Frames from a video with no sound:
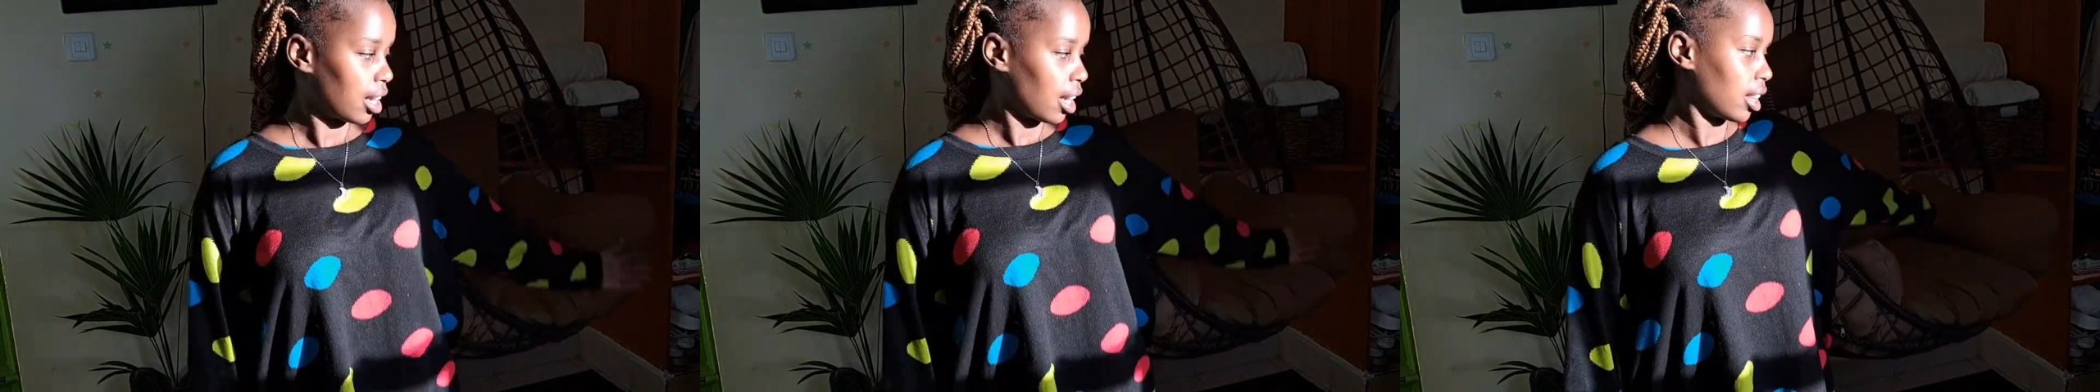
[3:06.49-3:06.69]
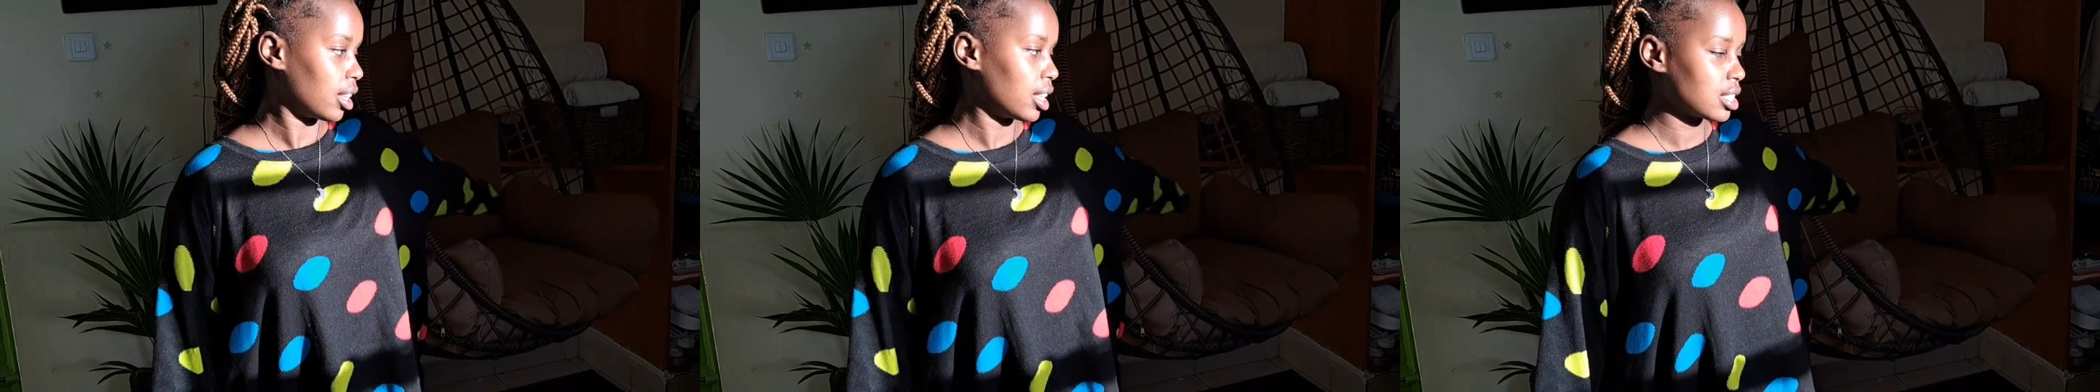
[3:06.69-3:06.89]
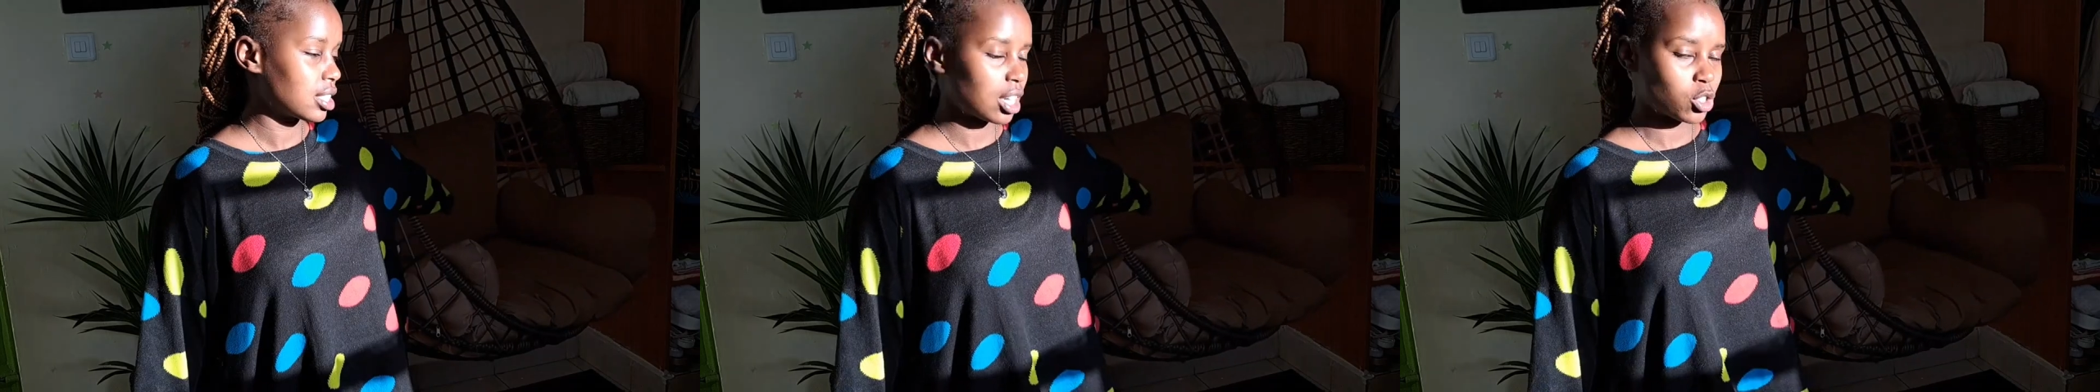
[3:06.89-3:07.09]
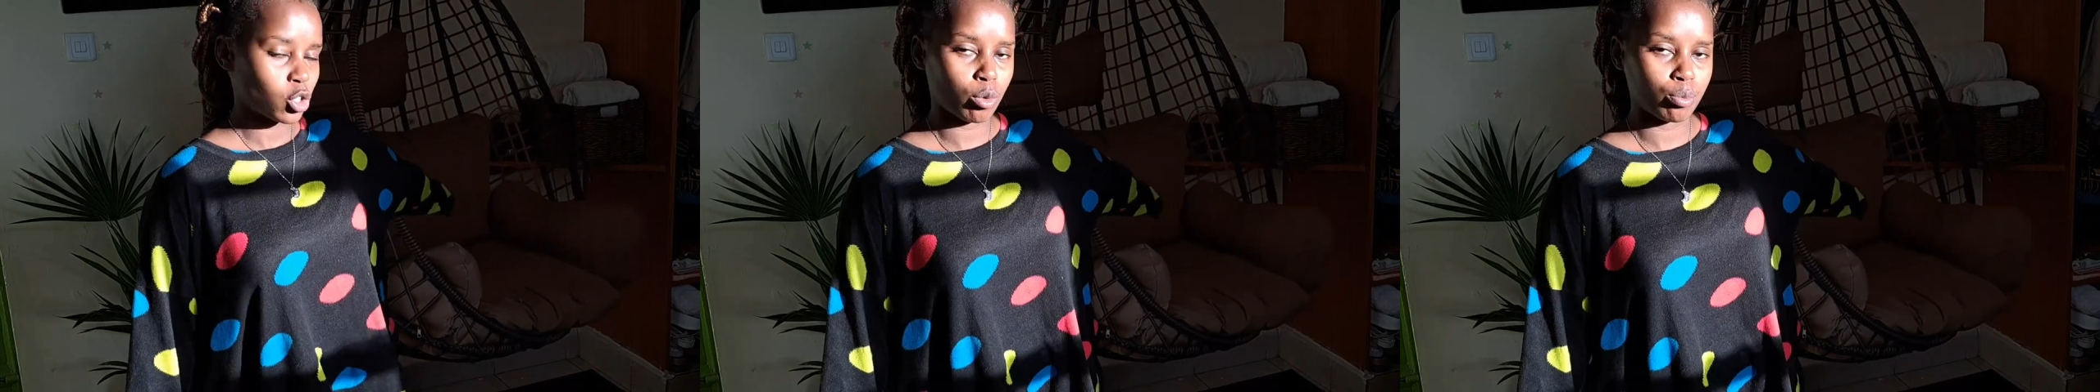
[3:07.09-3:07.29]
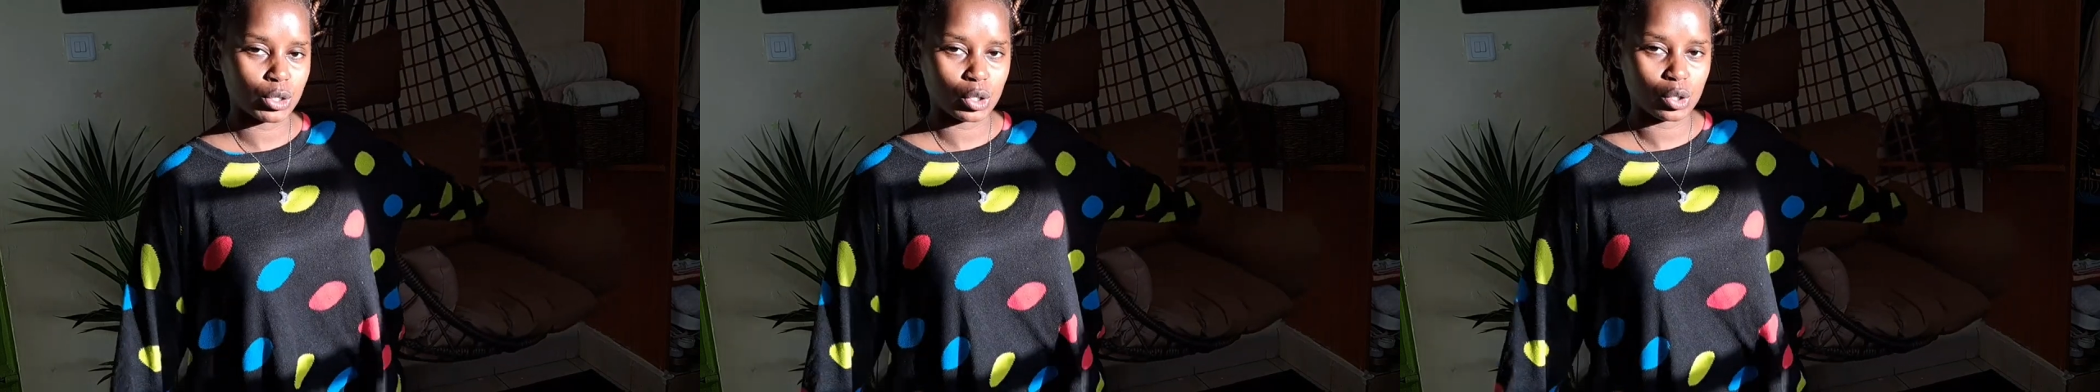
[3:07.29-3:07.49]
and there's that
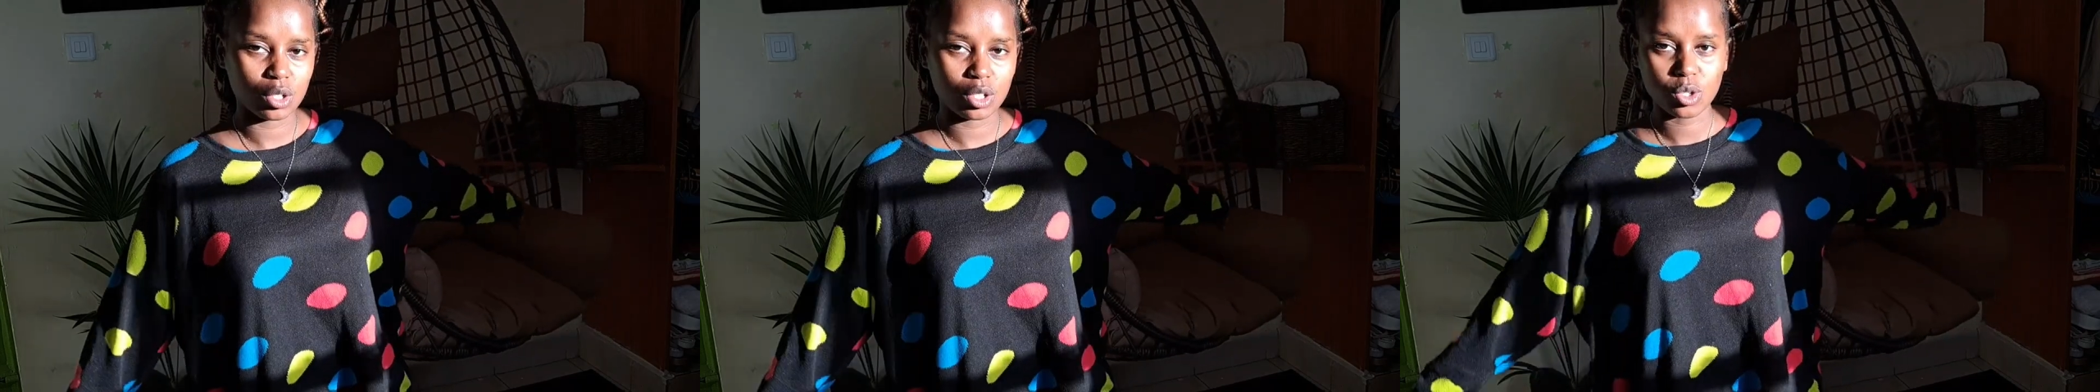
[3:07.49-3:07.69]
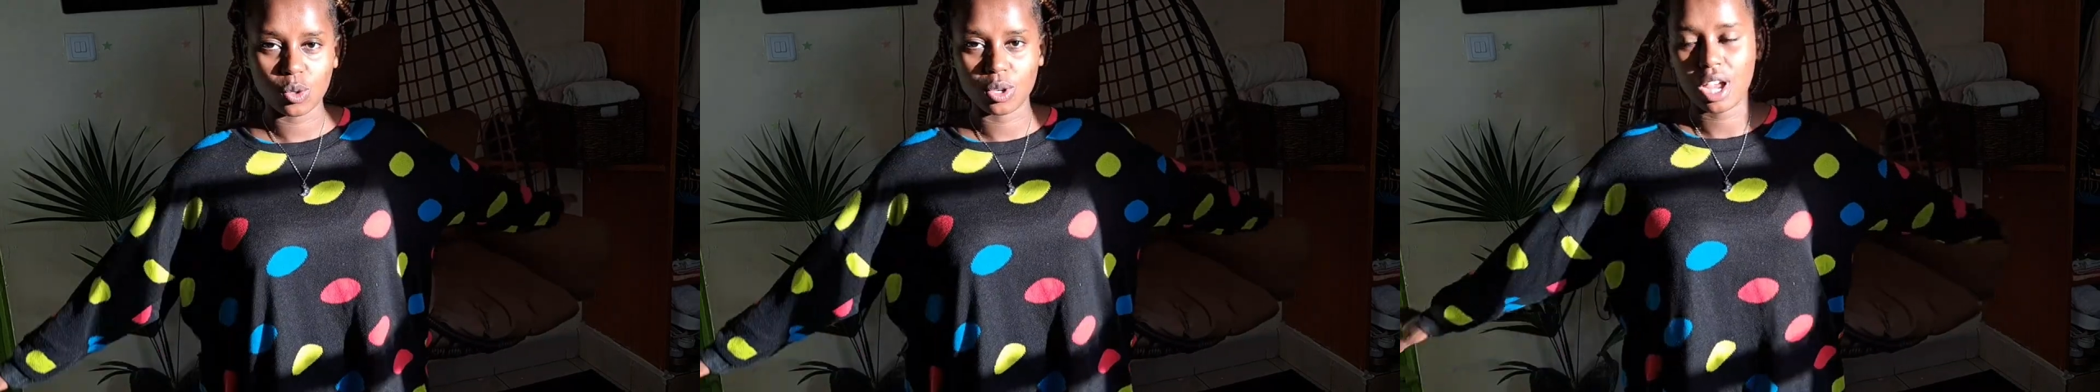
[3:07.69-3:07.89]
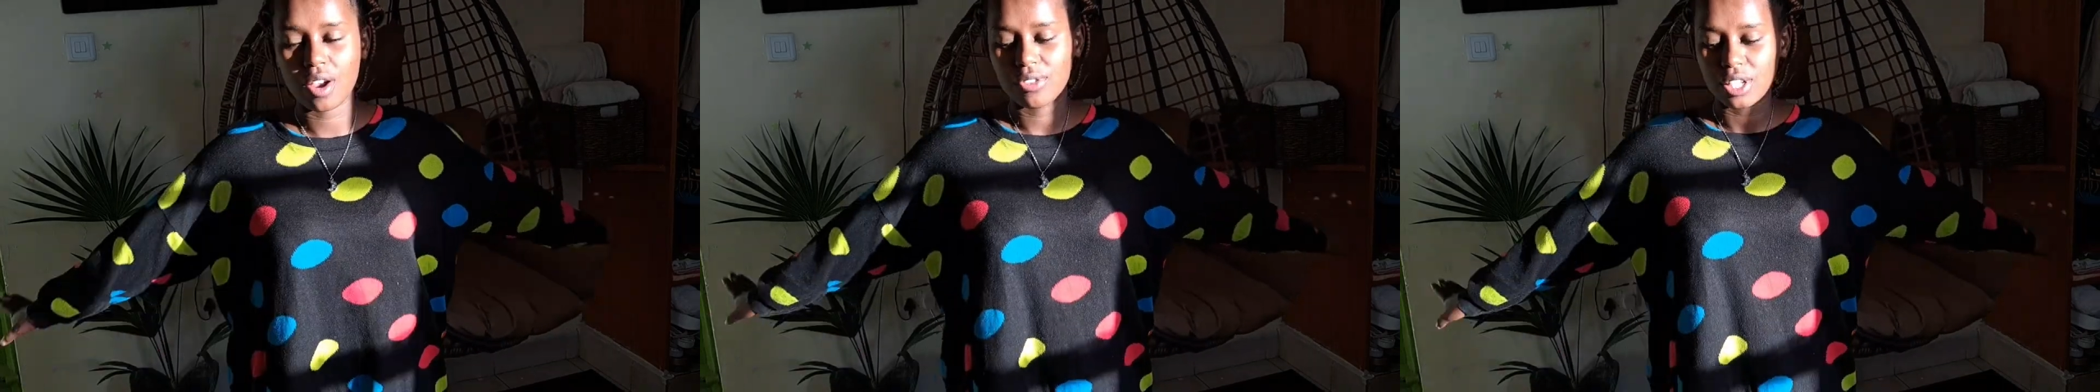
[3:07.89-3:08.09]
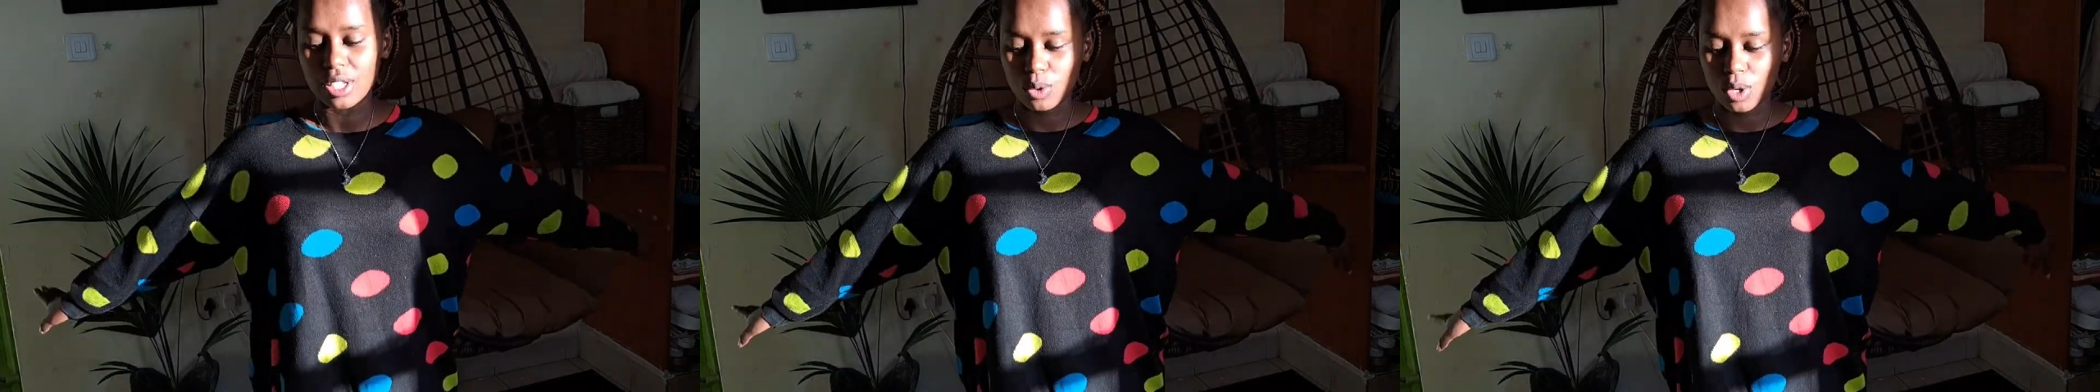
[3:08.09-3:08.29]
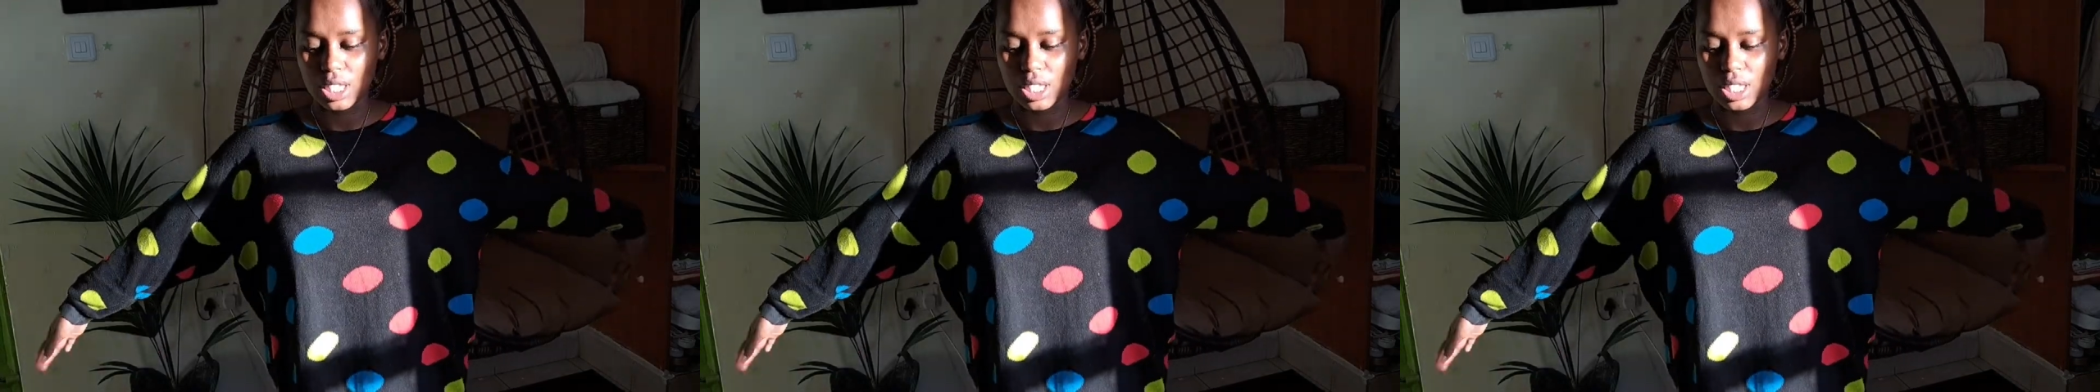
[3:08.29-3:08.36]
option. So we have this